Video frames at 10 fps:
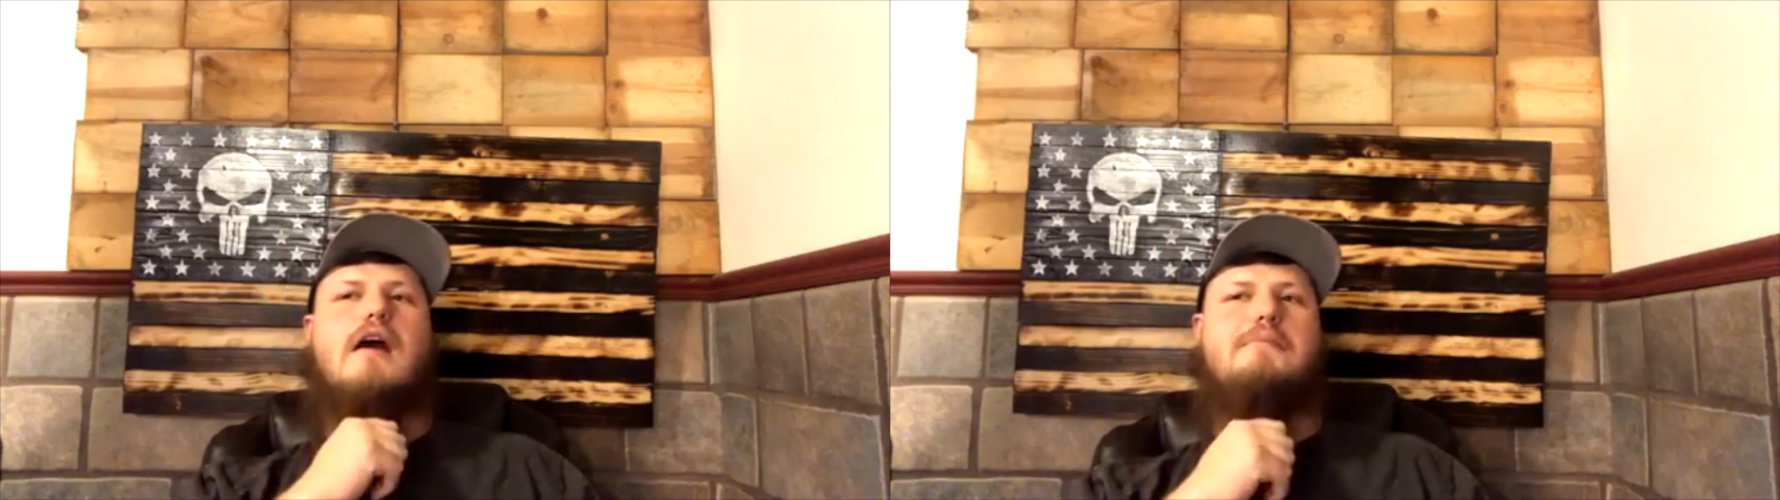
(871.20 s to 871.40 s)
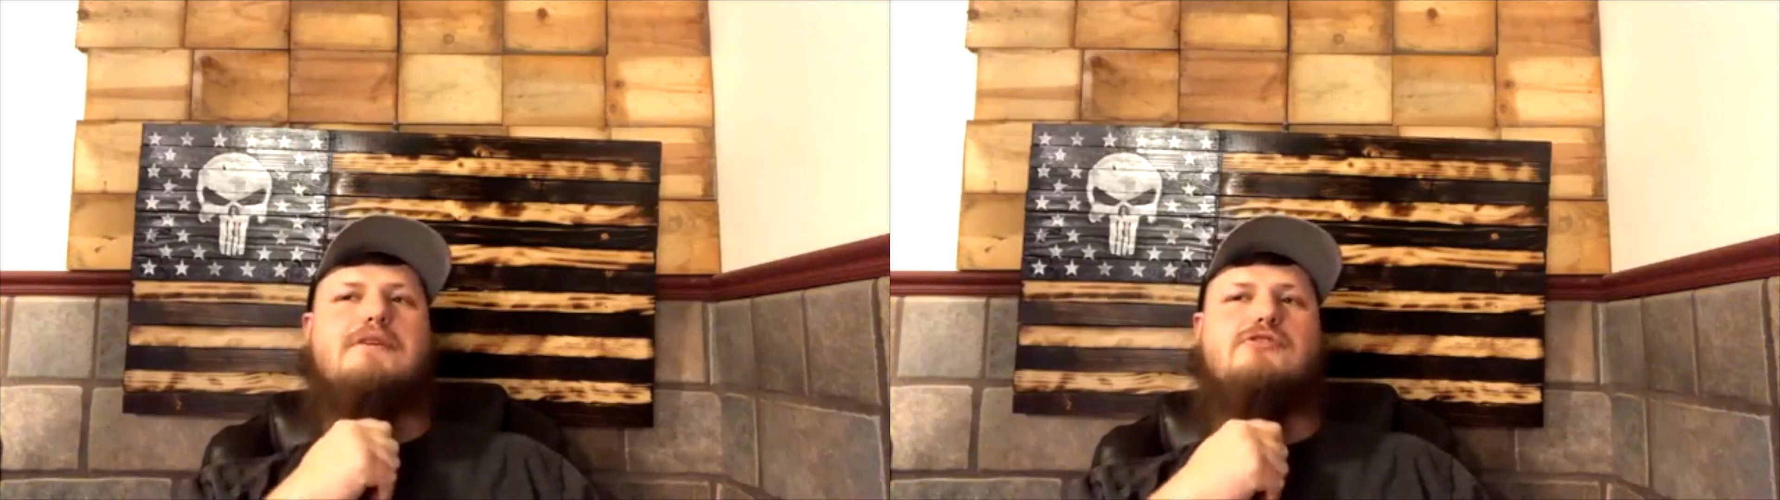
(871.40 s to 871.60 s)

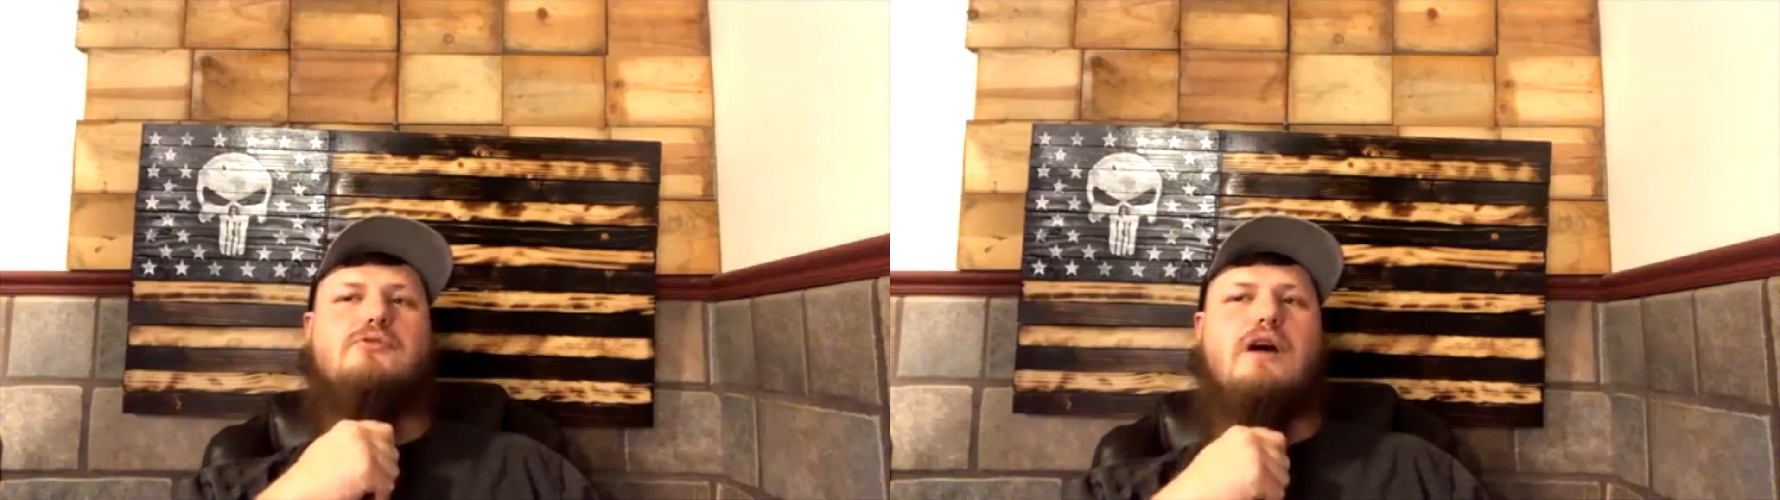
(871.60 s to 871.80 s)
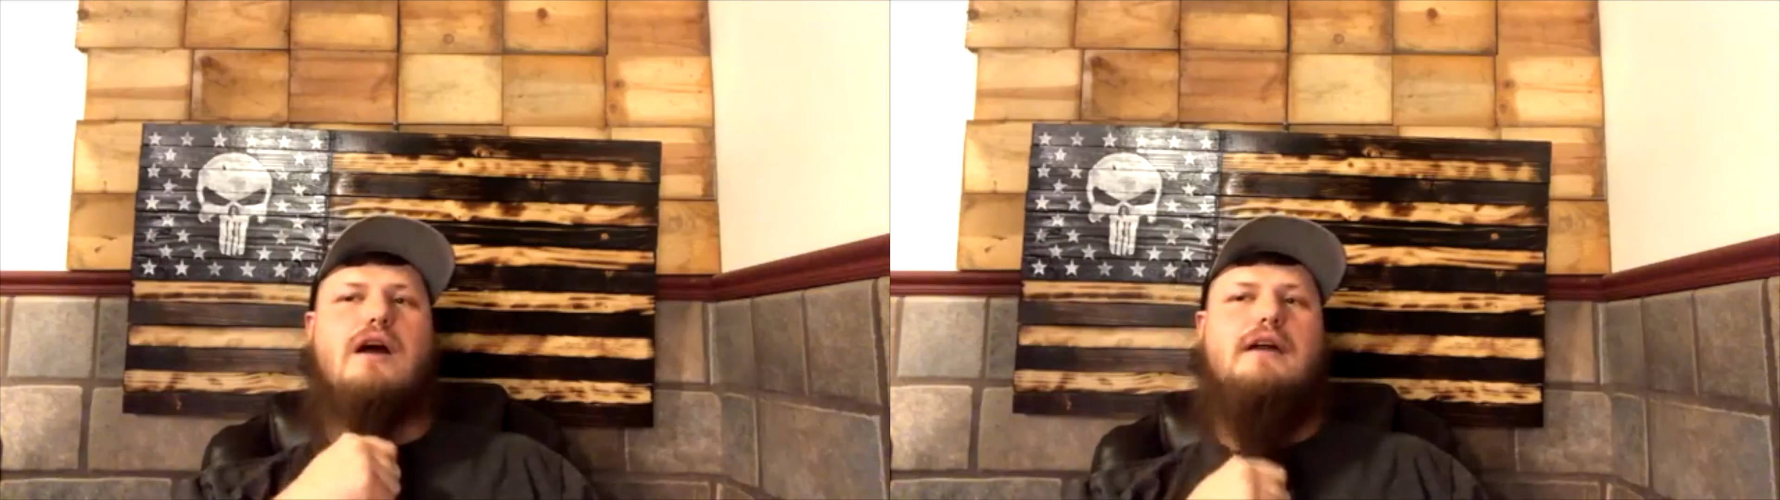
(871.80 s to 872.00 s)
I've been
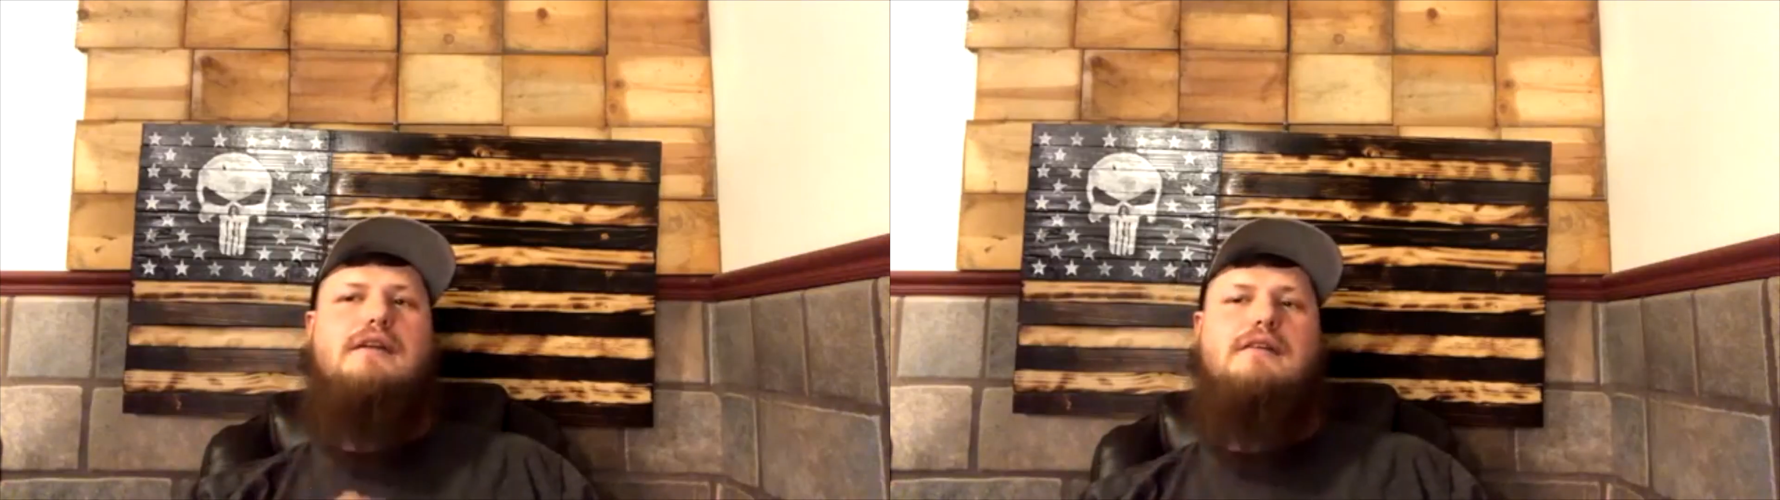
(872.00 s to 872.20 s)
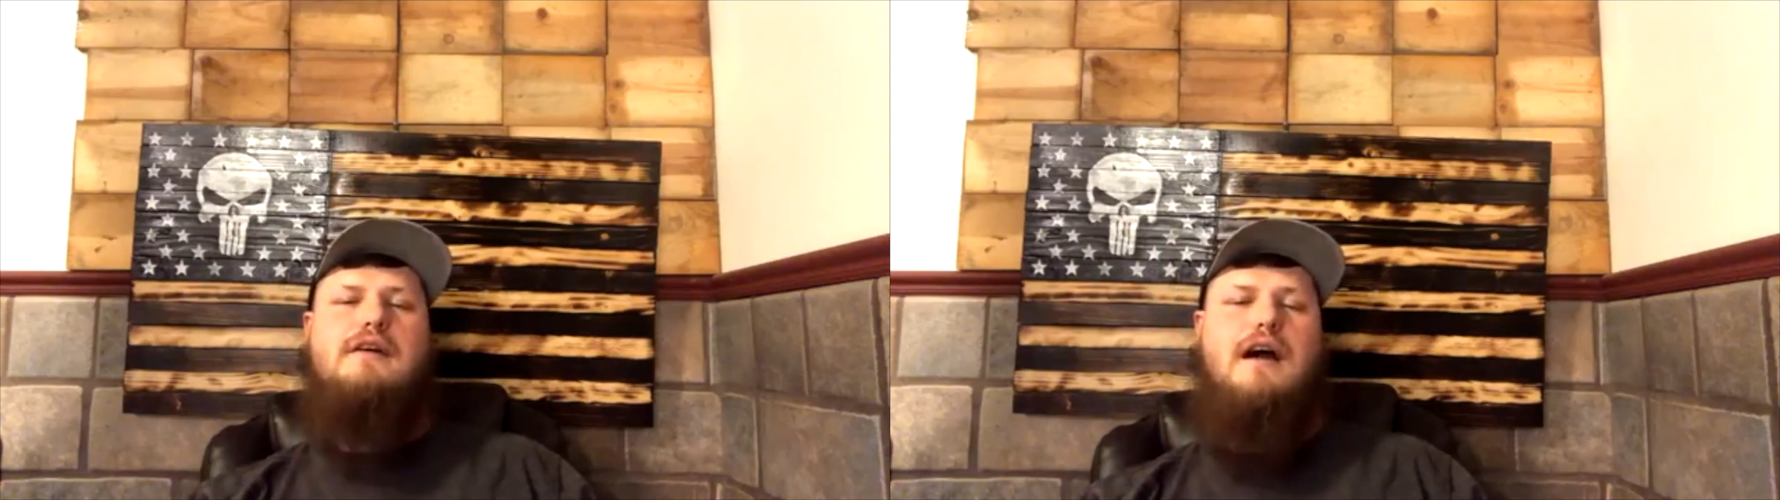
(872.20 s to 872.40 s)

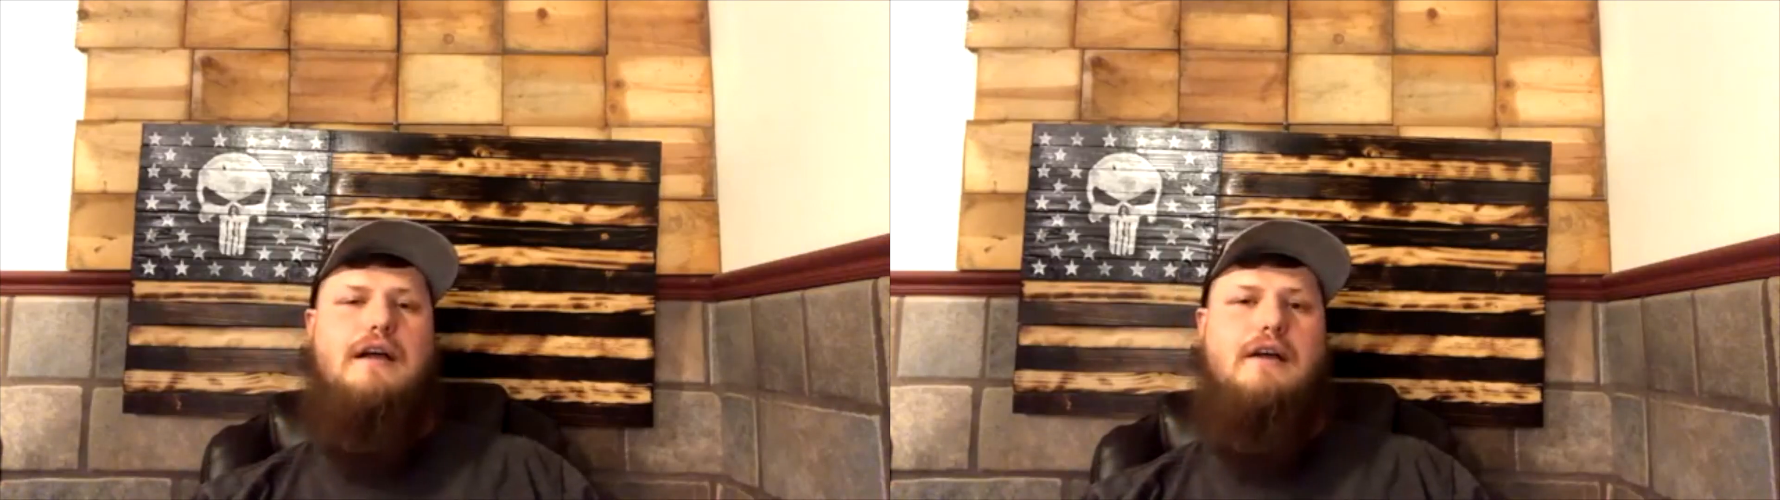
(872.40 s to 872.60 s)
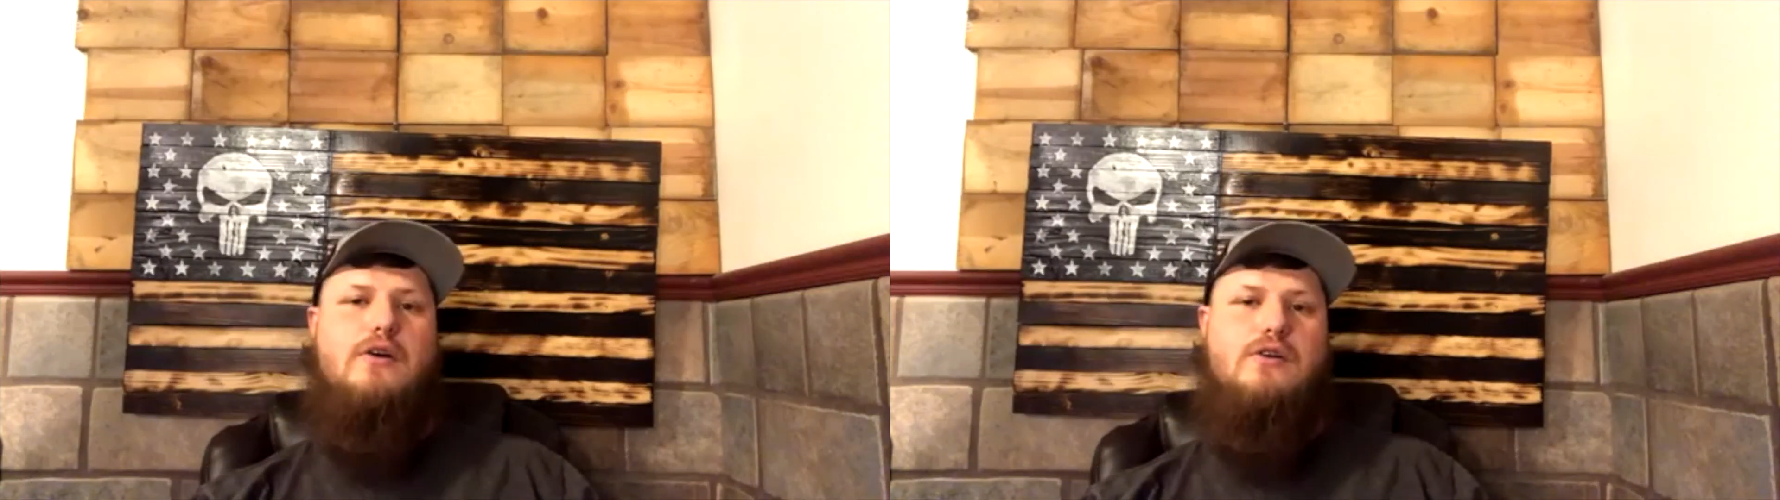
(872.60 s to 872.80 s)
trying.
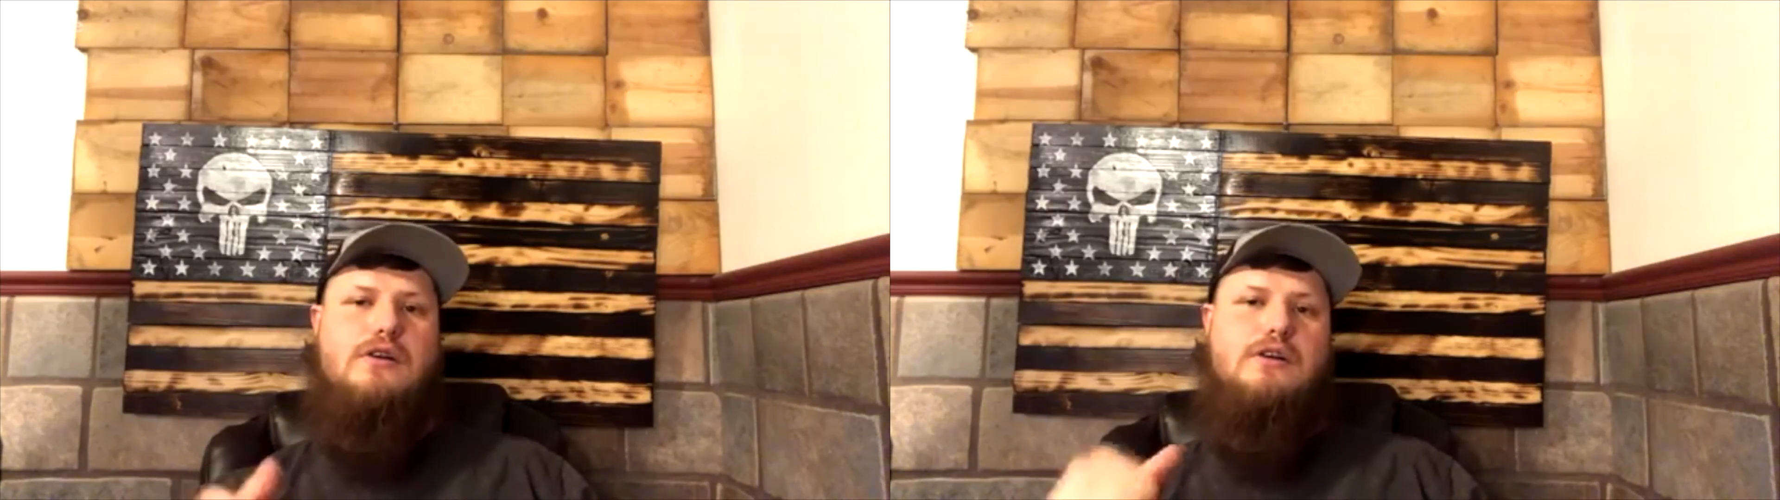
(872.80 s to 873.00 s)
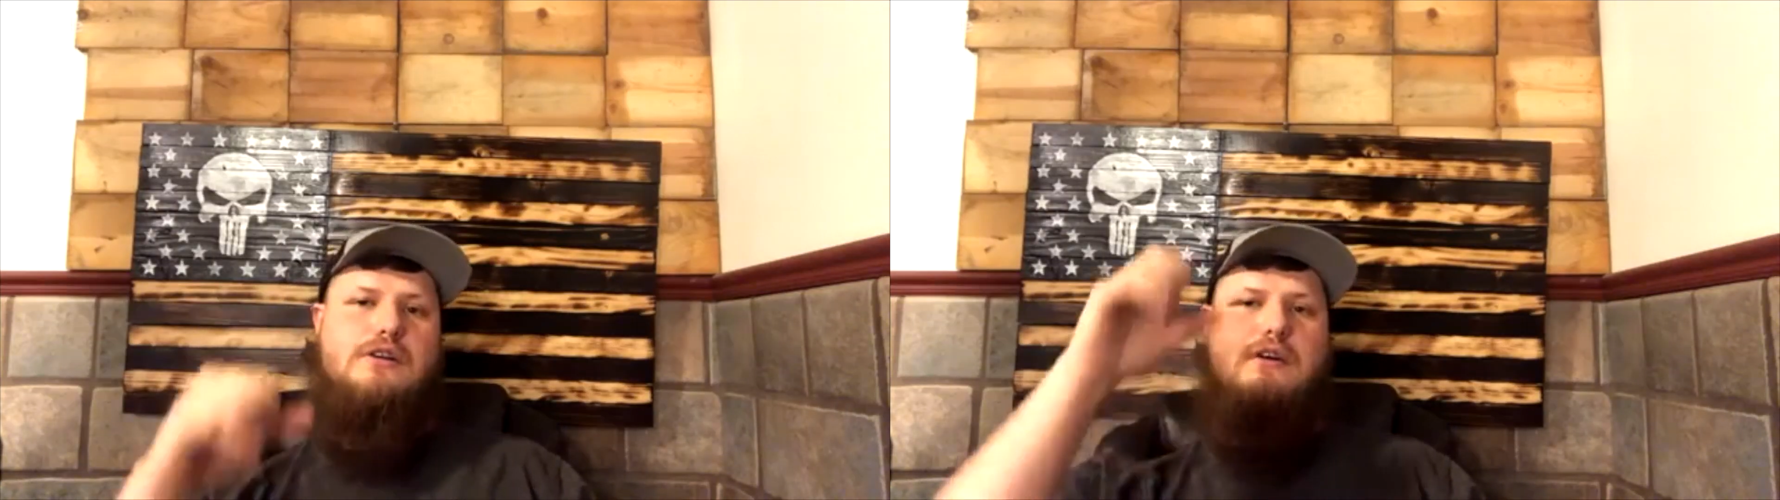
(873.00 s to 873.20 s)
I
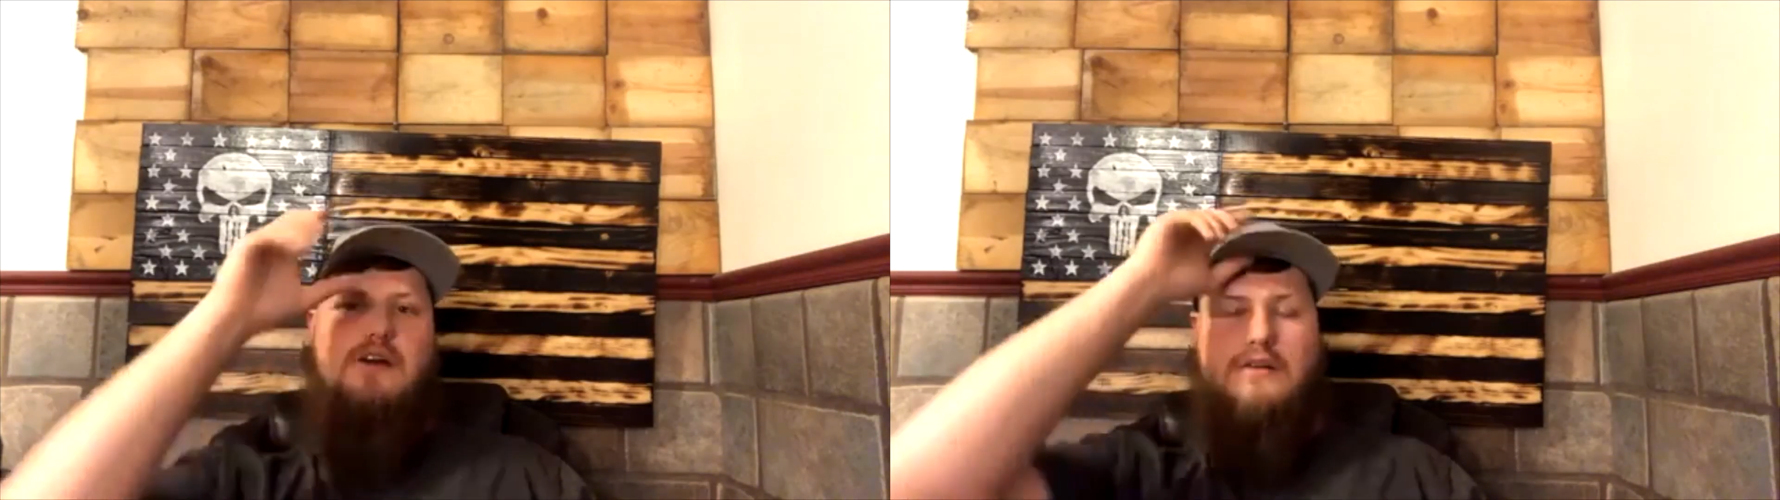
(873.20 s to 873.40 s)
ordered.